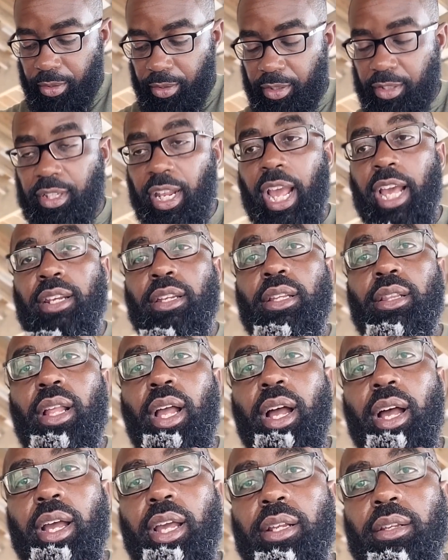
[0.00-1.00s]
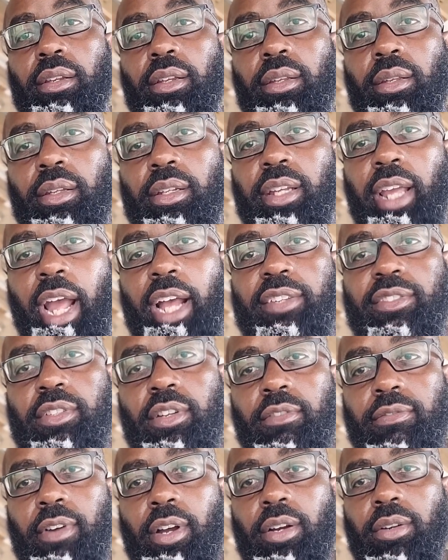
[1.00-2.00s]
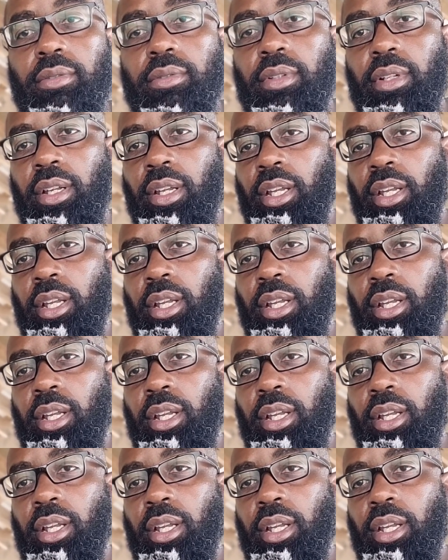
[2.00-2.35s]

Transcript: stand in line, cast their vote,